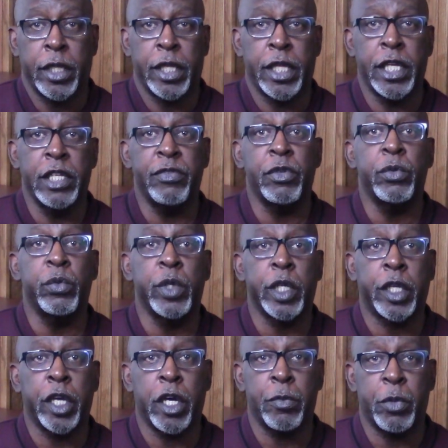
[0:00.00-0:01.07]
Even
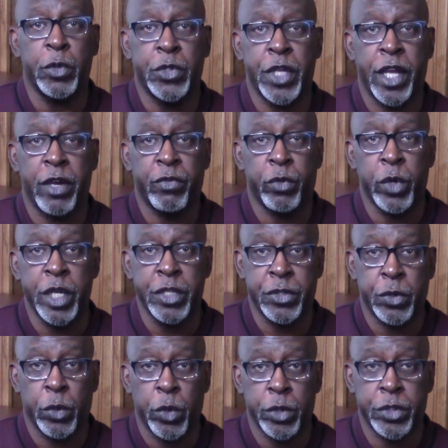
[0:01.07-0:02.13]
when couples have
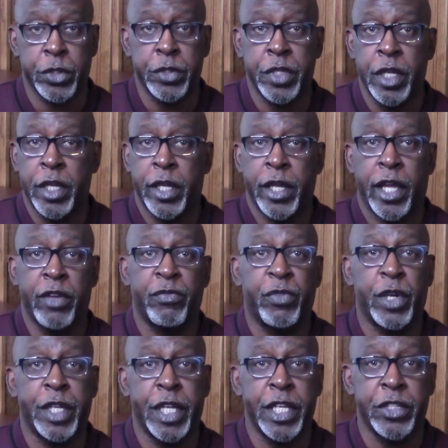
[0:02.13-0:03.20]
resources and
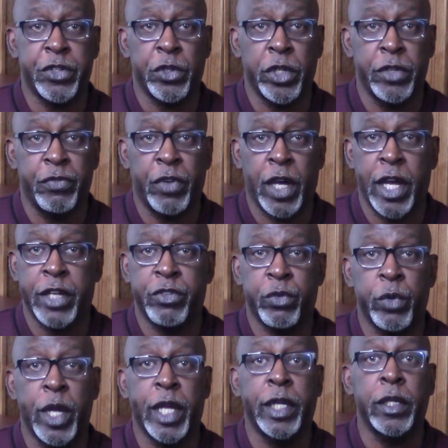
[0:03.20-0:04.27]
financial advice
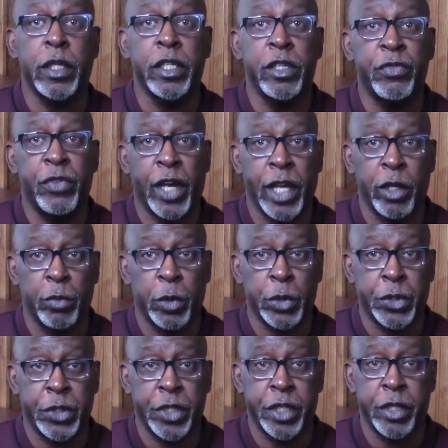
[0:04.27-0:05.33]
readily available
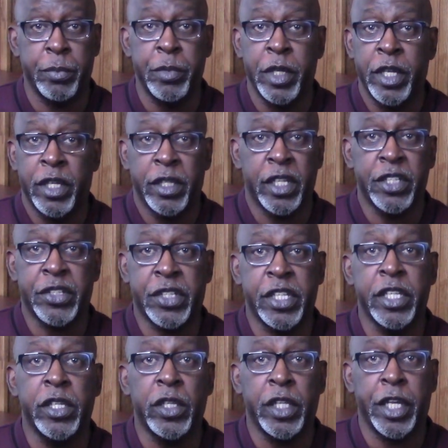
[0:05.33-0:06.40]
to them, they
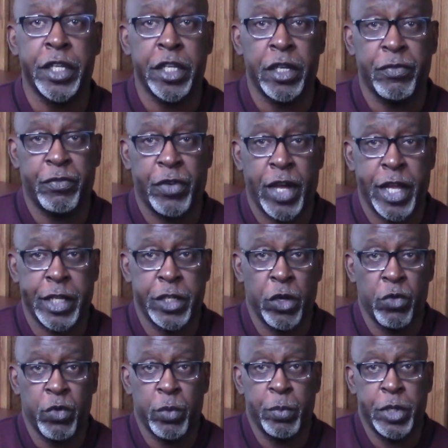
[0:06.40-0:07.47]
still end up fighting
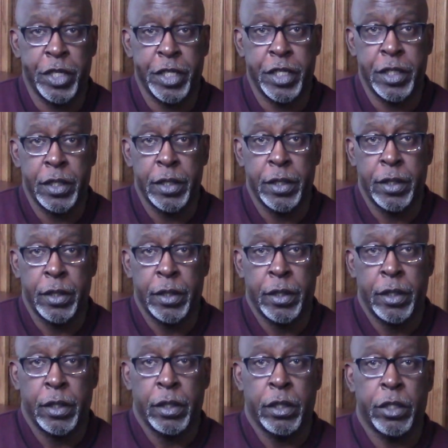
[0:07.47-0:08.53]
over money.
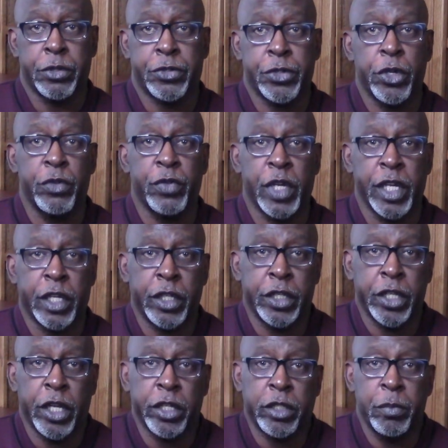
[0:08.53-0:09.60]
A survey
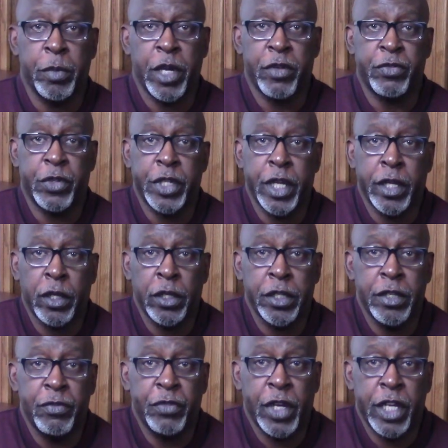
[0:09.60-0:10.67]
conducted by
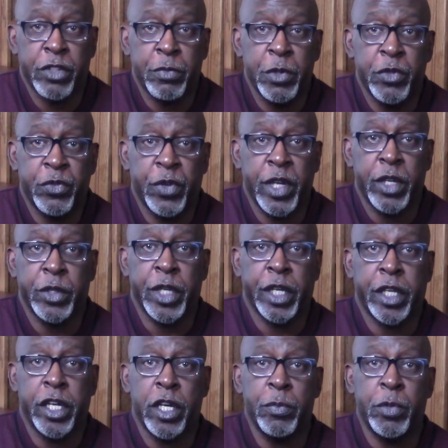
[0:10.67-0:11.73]
Fidelity Investments found
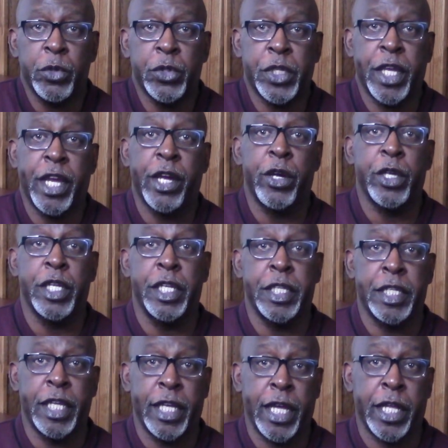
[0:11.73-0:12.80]
that couples
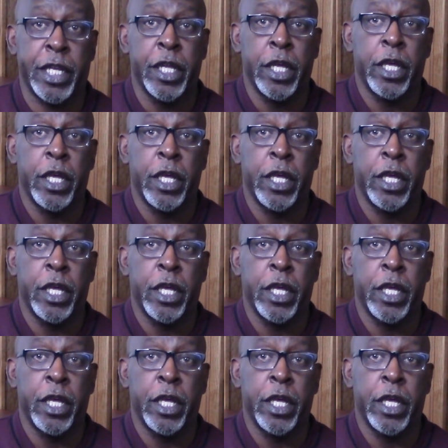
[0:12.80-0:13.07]
carrying debt